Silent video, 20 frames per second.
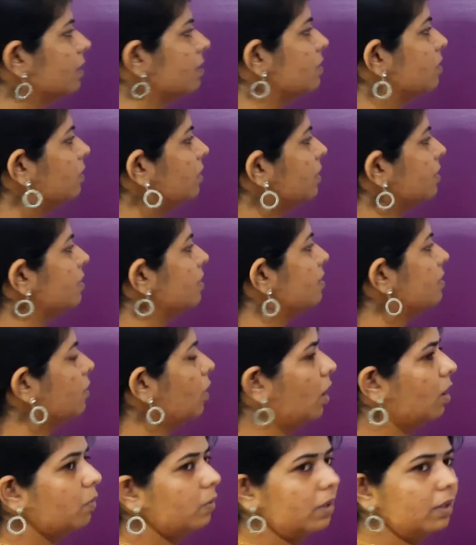So this is
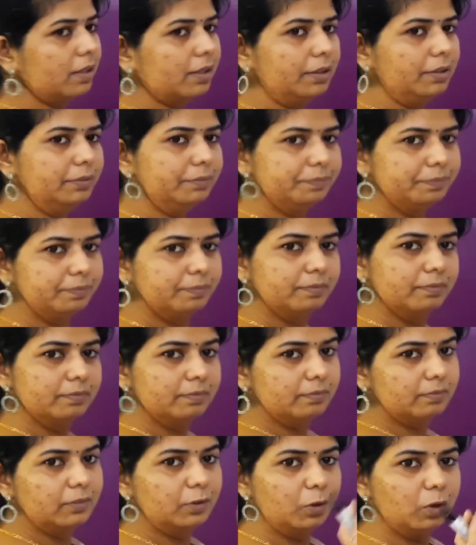your work.
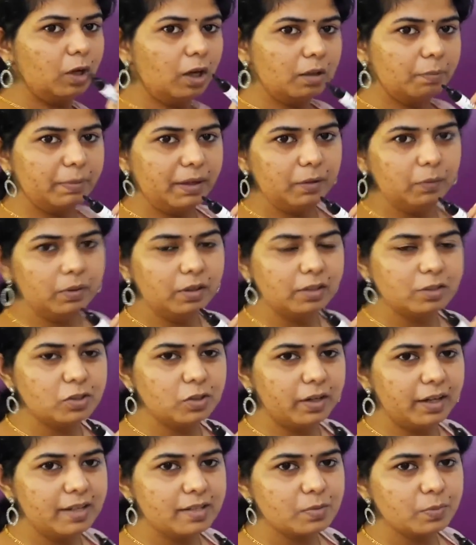You got my work,
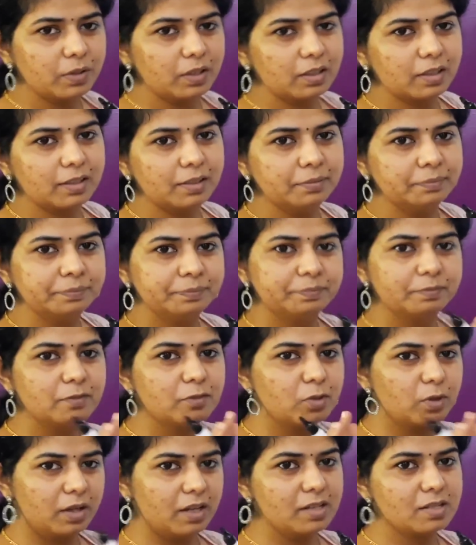today's
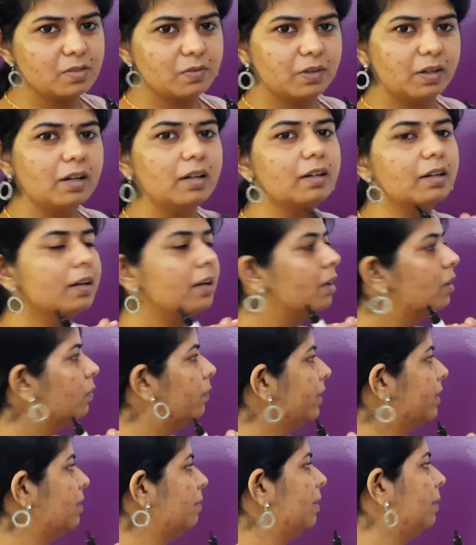work. Today's
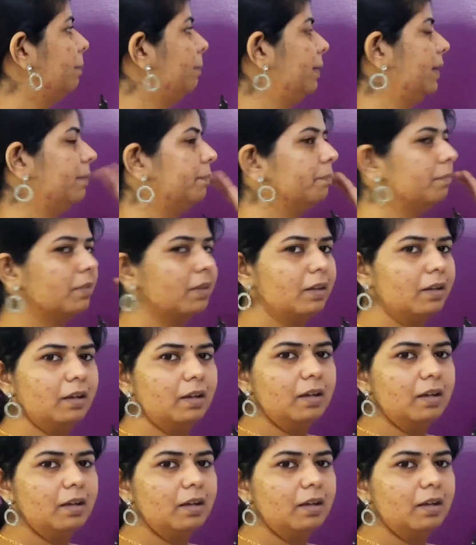work, vitamin B.